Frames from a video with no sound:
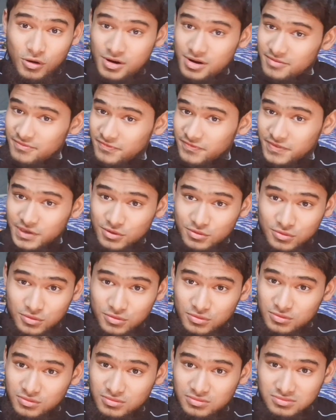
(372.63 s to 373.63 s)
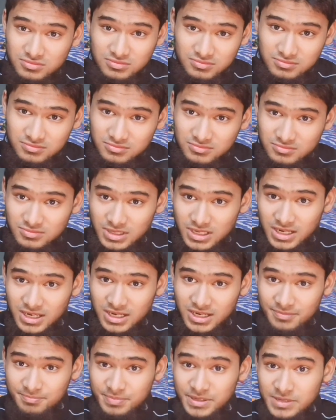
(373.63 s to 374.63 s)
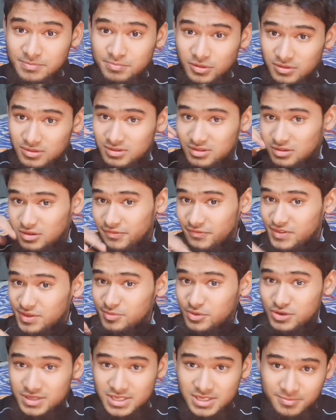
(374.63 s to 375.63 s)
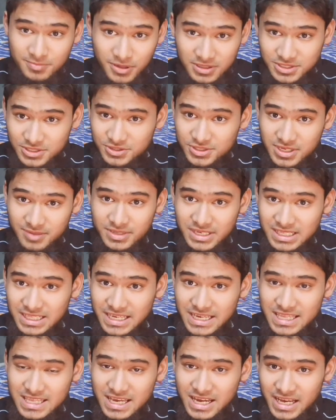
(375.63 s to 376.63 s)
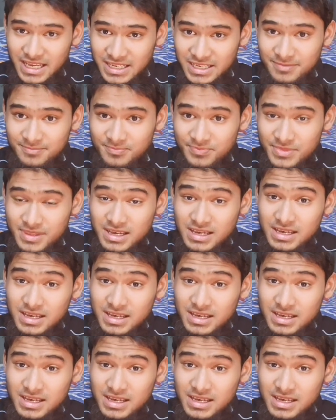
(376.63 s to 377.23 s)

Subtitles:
or a few people of the municipality or something like that.